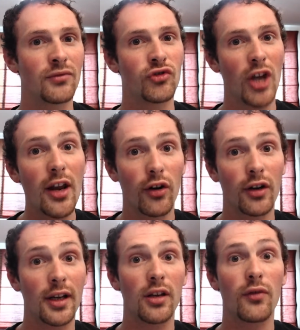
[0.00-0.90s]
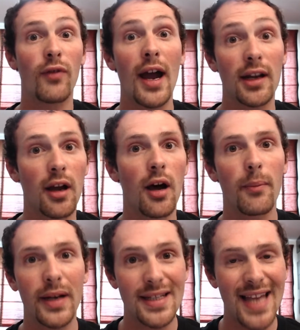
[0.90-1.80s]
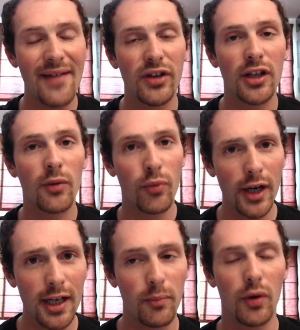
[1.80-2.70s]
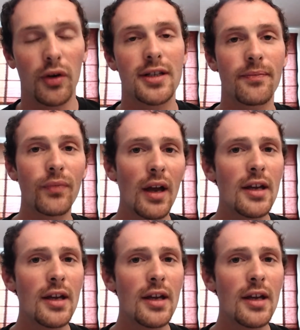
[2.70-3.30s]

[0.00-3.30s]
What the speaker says: generally you find companies having their breaking point.